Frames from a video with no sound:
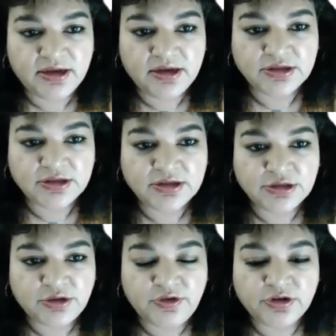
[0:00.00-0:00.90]
So
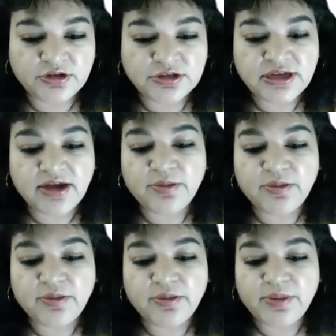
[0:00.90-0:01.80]
if you don't understand how
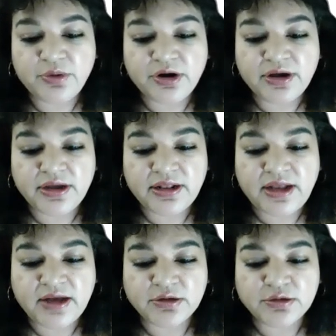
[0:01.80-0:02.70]
your body works
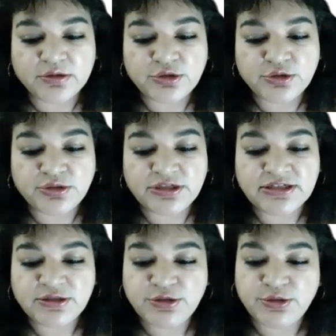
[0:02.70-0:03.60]
and how to
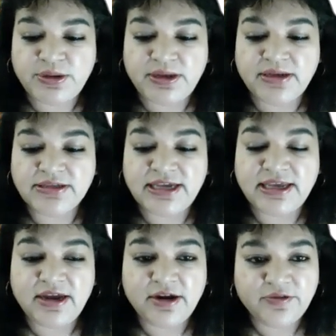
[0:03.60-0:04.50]
listen to it and
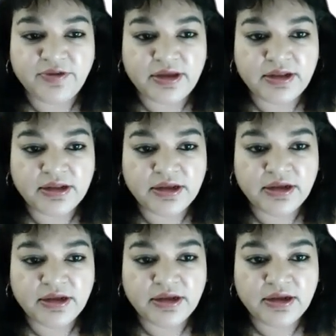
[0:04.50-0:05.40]
take care of it,
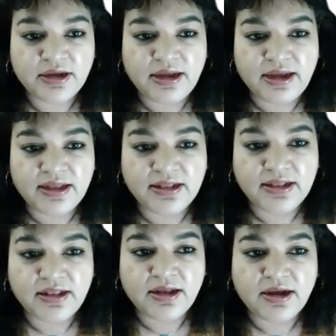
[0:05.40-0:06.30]

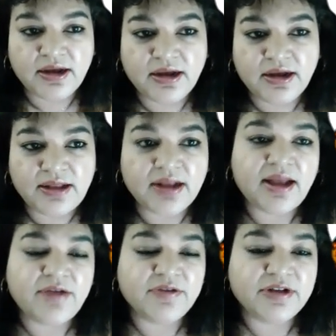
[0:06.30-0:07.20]
and
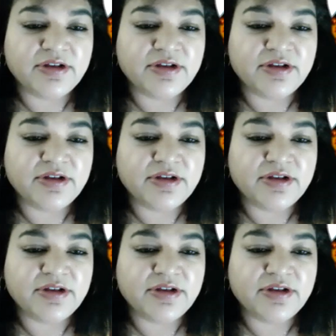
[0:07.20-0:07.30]
not have a